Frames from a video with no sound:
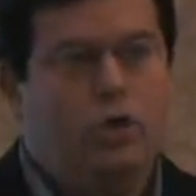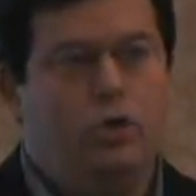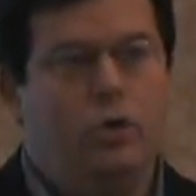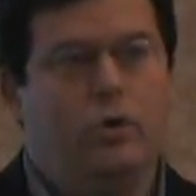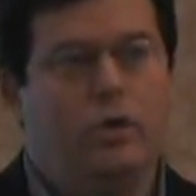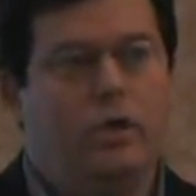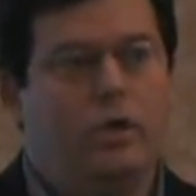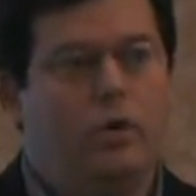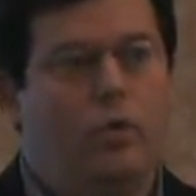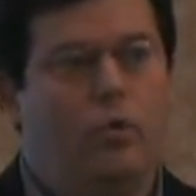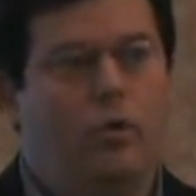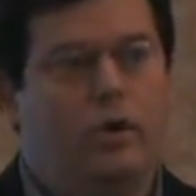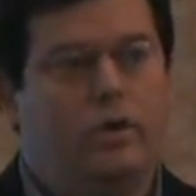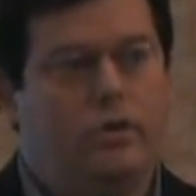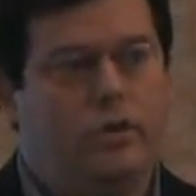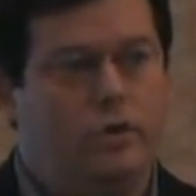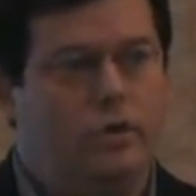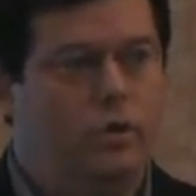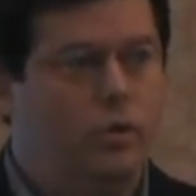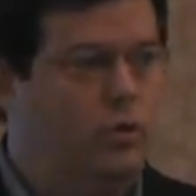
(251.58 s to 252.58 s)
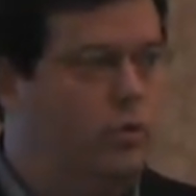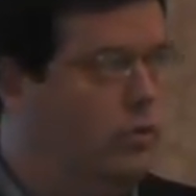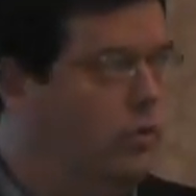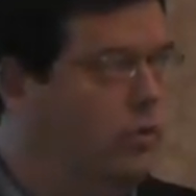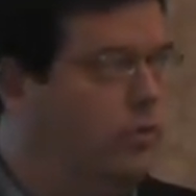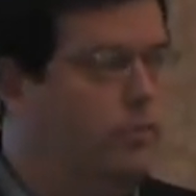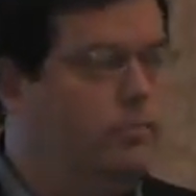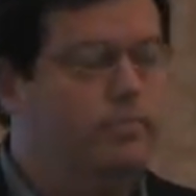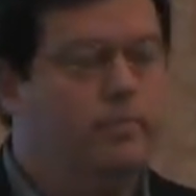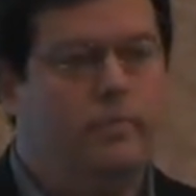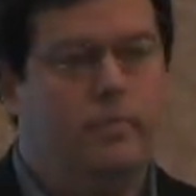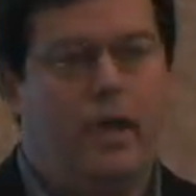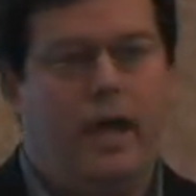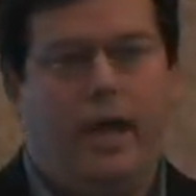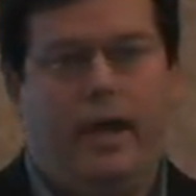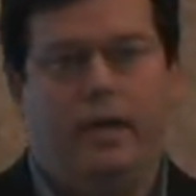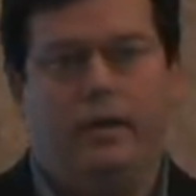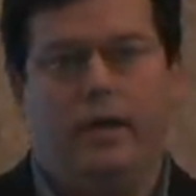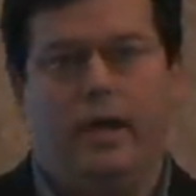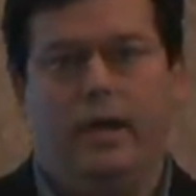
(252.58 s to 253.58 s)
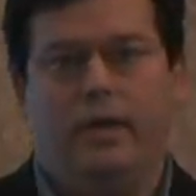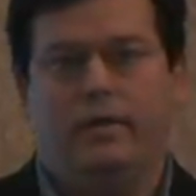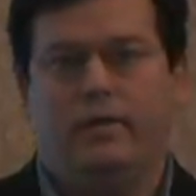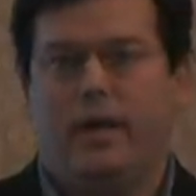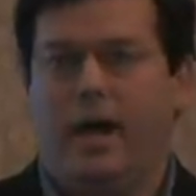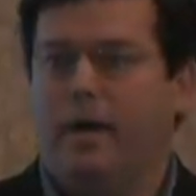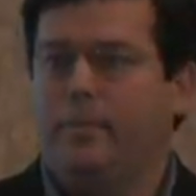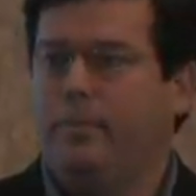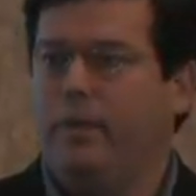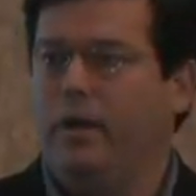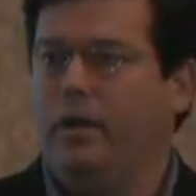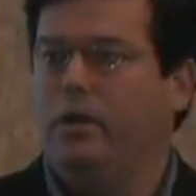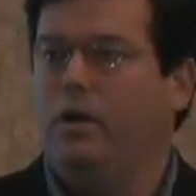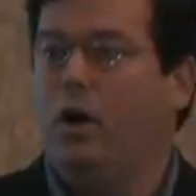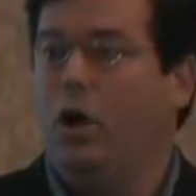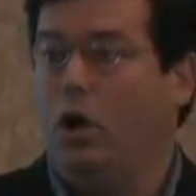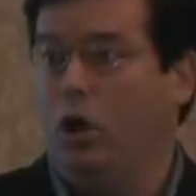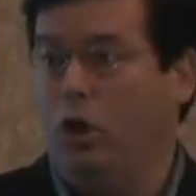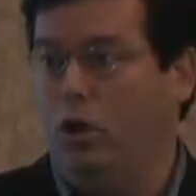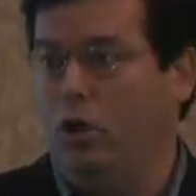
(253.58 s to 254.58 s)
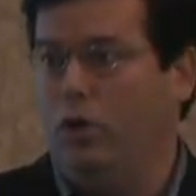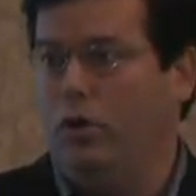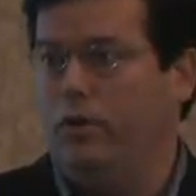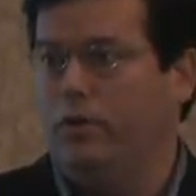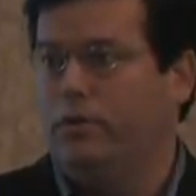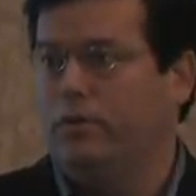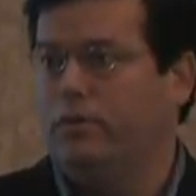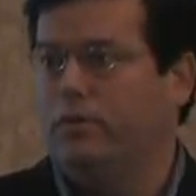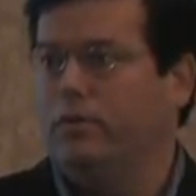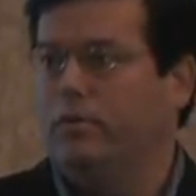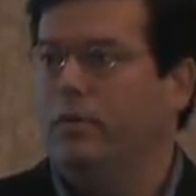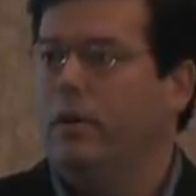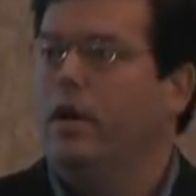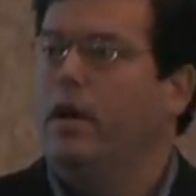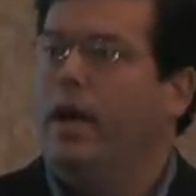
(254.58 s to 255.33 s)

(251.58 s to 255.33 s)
You can go onto Google and type in alerts,